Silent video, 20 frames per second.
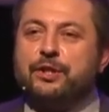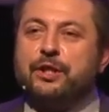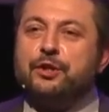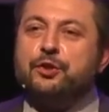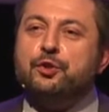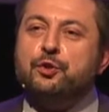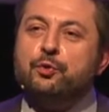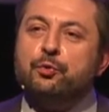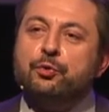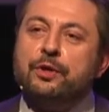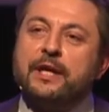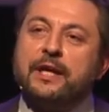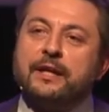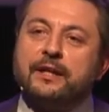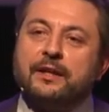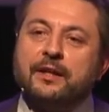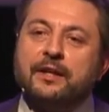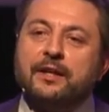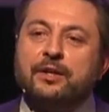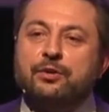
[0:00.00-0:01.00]
with a
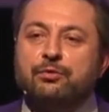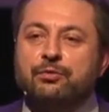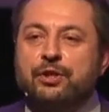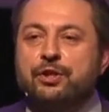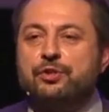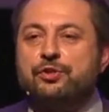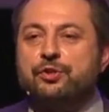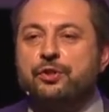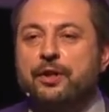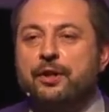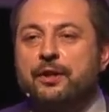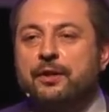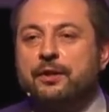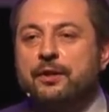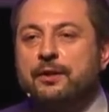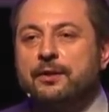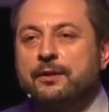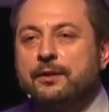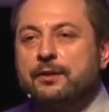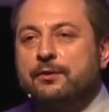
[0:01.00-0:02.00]
unique
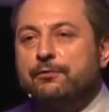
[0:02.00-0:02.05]
Christian